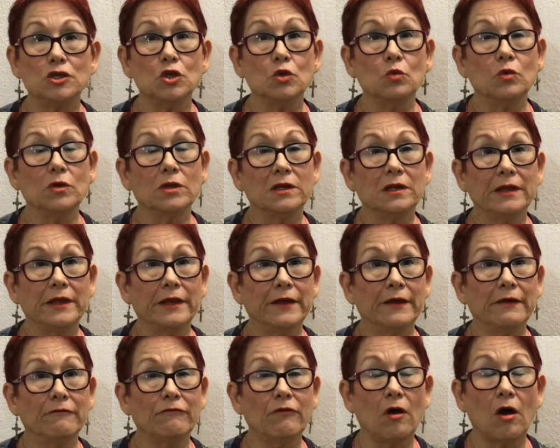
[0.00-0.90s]
you would
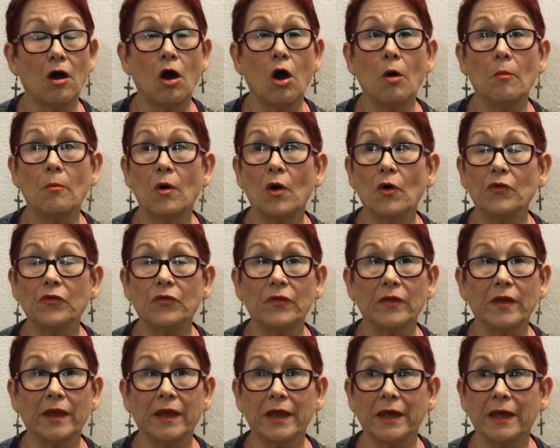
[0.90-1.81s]
live almost
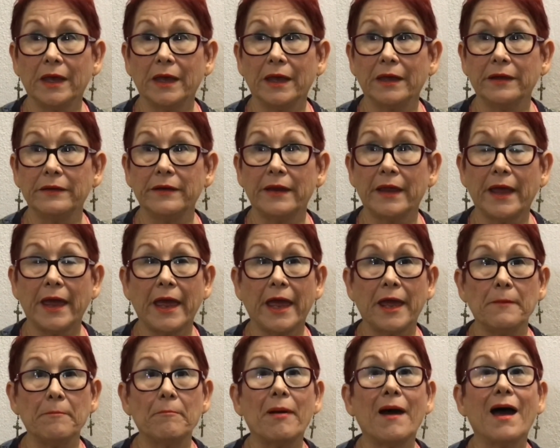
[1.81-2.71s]
in
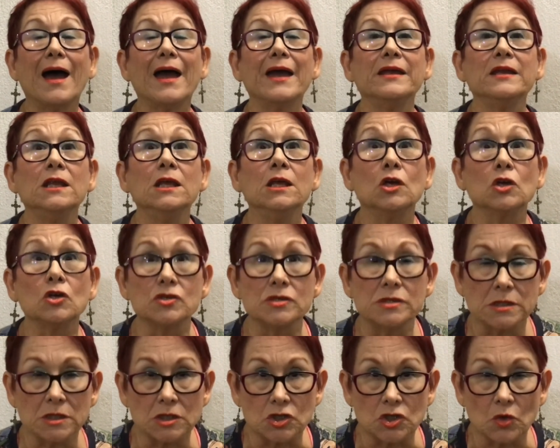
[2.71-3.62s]
a pioneer
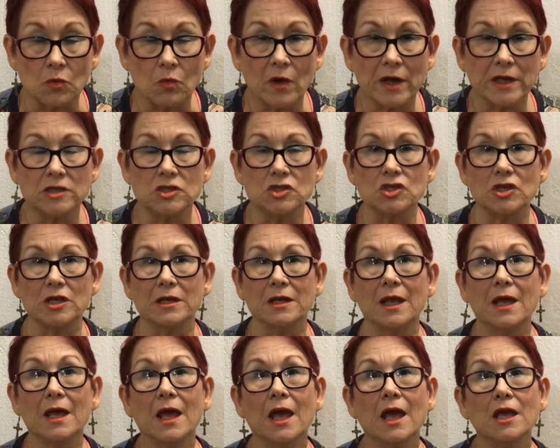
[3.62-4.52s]

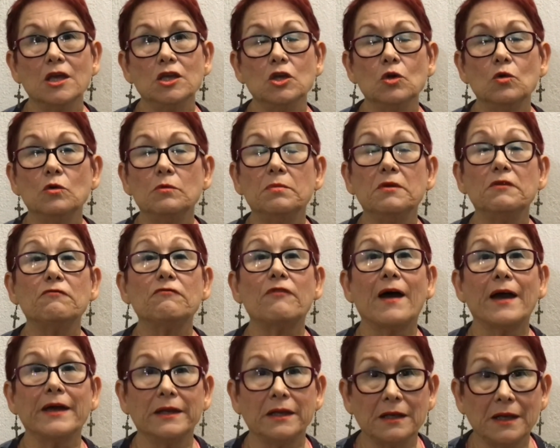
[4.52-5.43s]
situation. You would be
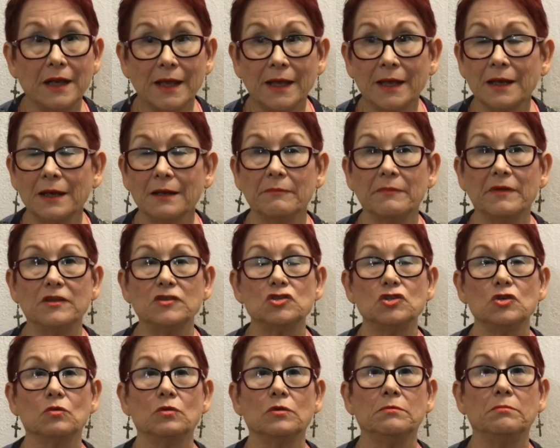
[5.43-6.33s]
fighting elements.
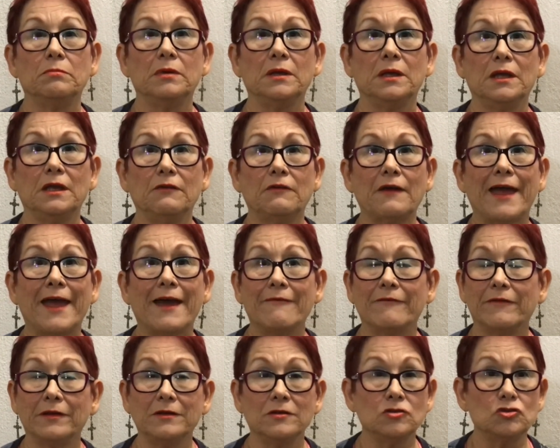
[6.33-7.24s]
You would be
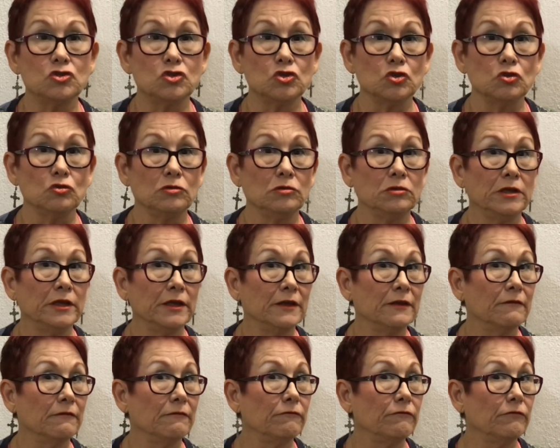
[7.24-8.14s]
having to
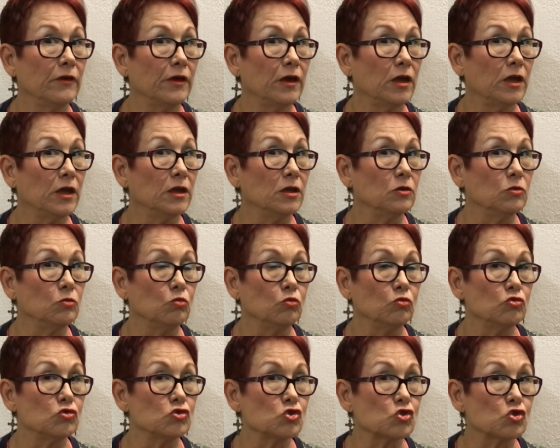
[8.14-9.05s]
live in
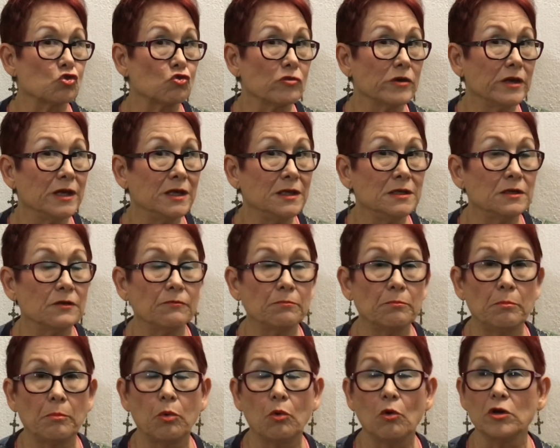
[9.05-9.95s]
screened
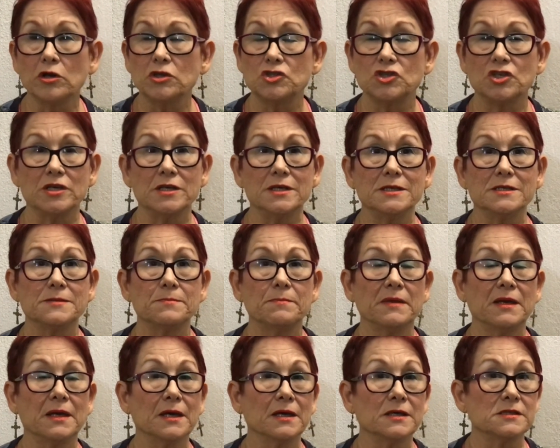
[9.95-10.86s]
porches
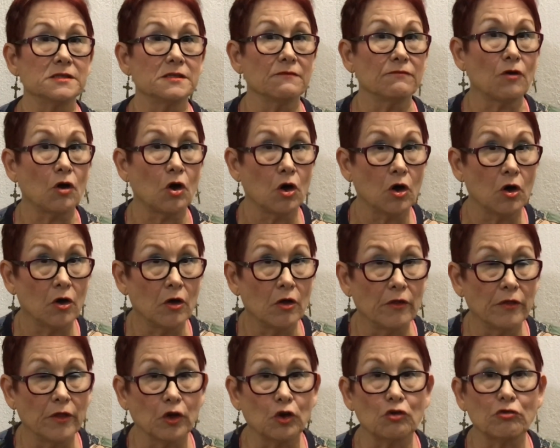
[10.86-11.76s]
because of all
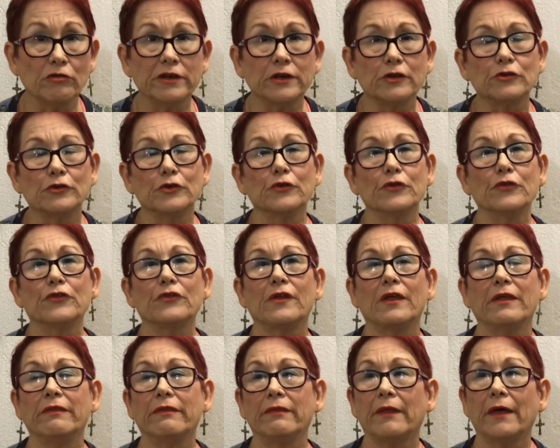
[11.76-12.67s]
the critters
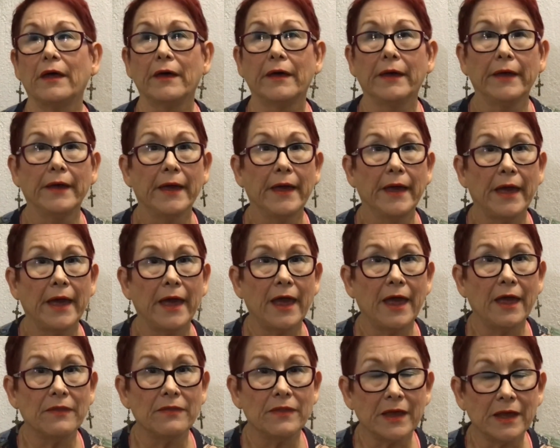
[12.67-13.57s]
and
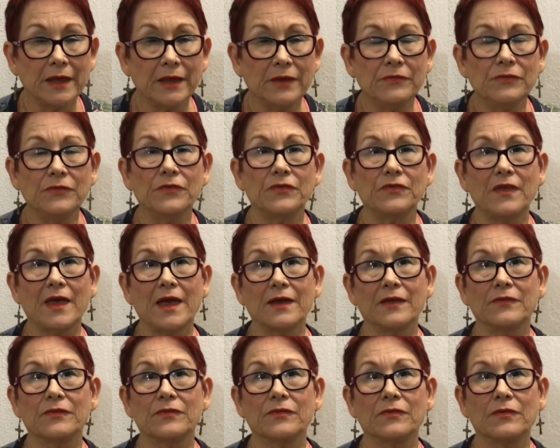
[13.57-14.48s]
the
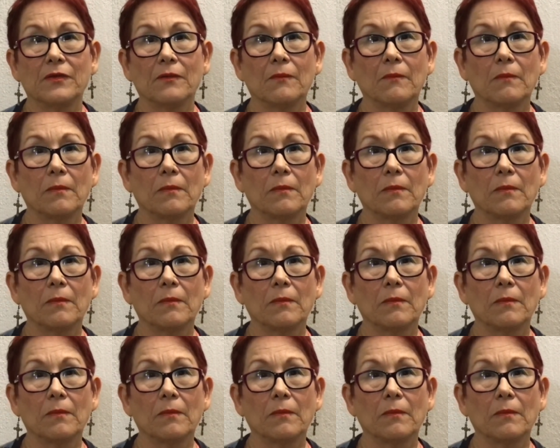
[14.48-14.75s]
insects.